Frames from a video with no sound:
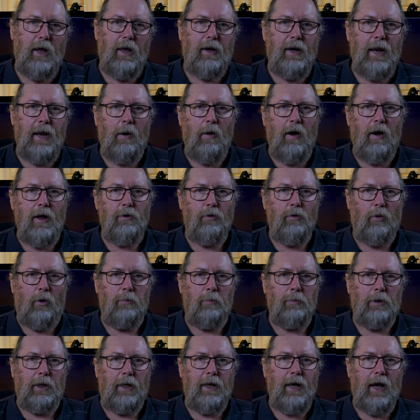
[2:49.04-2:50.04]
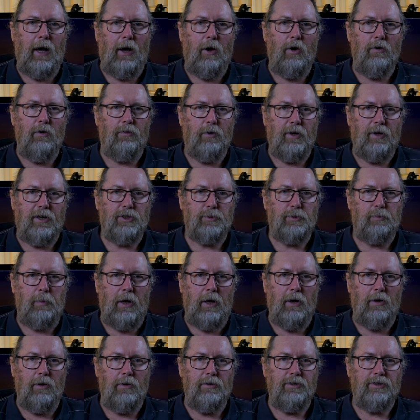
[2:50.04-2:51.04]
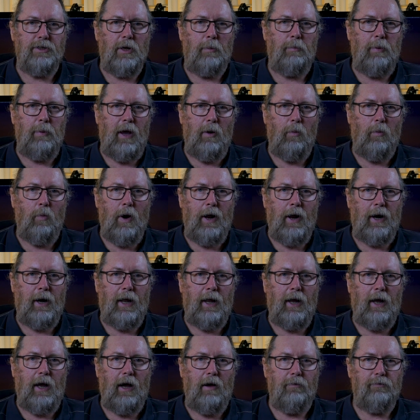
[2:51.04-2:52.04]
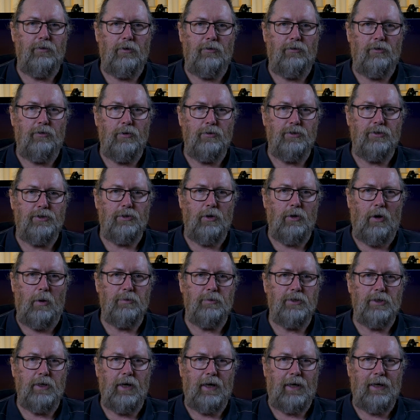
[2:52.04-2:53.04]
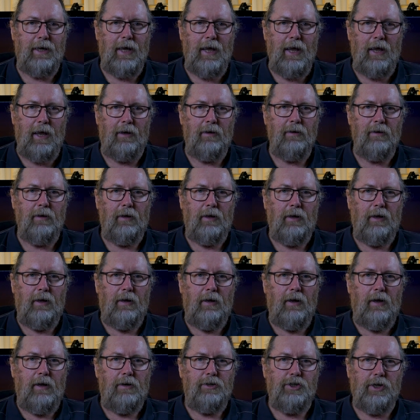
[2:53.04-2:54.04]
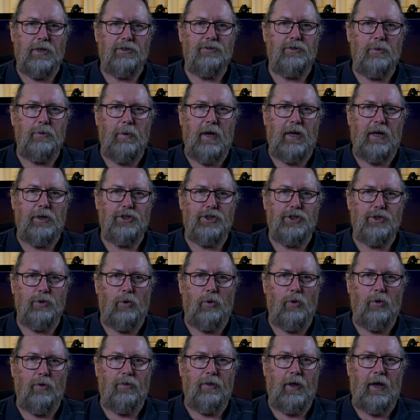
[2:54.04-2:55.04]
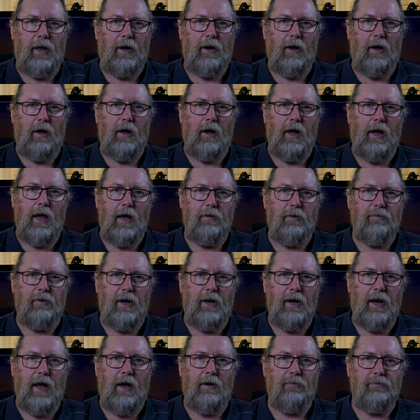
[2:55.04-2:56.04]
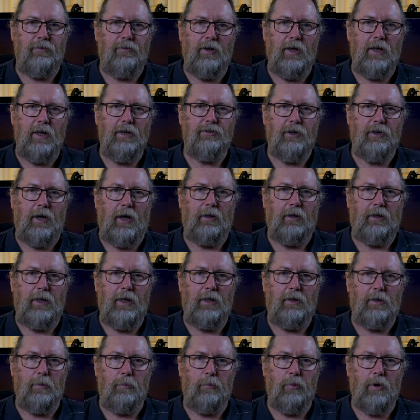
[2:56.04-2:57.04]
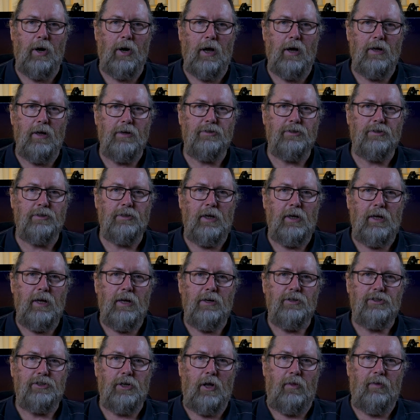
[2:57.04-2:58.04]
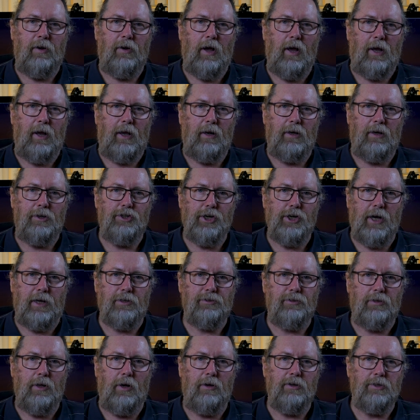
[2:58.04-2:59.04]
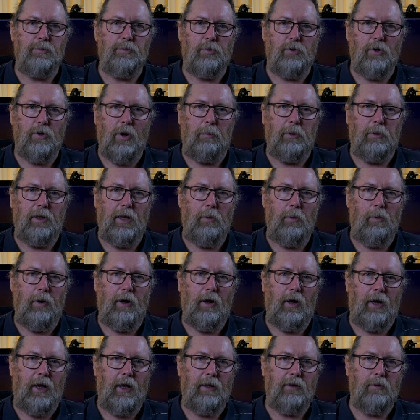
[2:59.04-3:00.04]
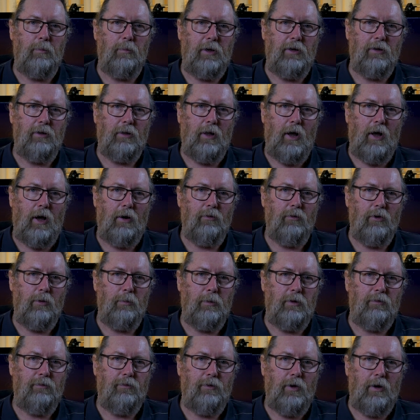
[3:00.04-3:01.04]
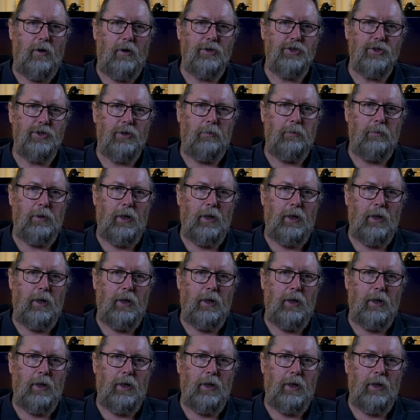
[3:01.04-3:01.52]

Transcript: Now I normally overexpose about 1.5 to 2 stops again, just to make sure that I have enough detail in the brights so that I can adjust those properly when I get them into Lightroom and Photoshop